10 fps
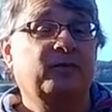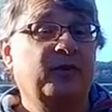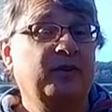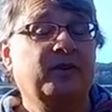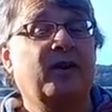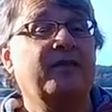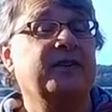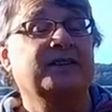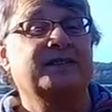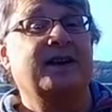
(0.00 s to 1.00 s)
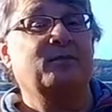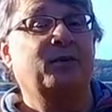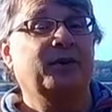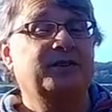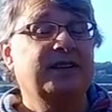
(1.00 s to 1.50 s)
a photographic
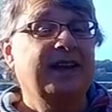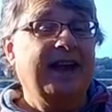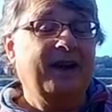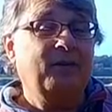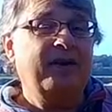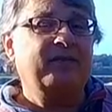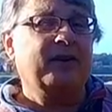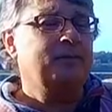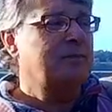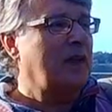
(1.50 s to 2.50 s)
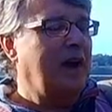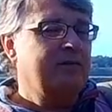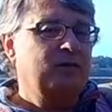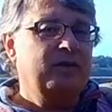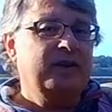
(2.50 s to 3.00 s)
standpoint. However,
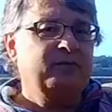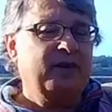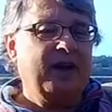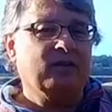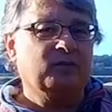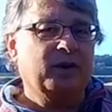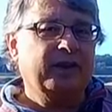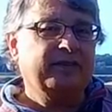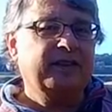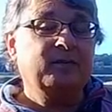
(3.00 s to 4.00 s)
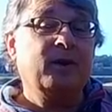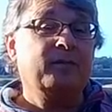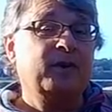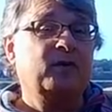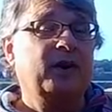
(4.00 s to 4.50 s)
I've already found what I think
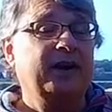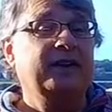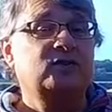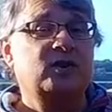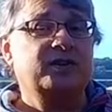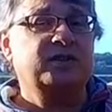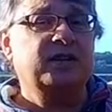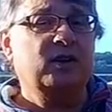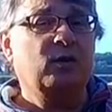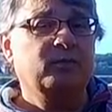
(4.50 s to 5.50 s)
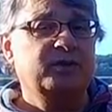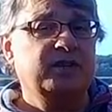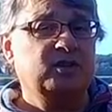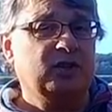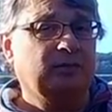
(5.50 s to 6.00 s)
might be quite an interesting
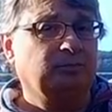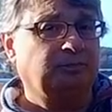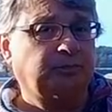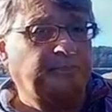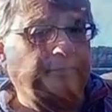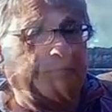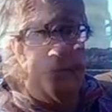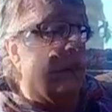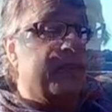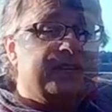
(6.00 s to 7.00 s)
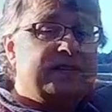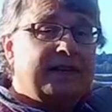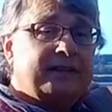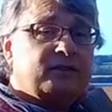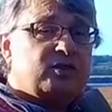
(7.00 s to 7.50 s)
composition. There's
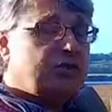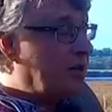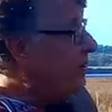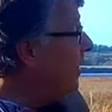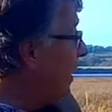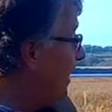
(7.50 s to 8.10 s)
a little stream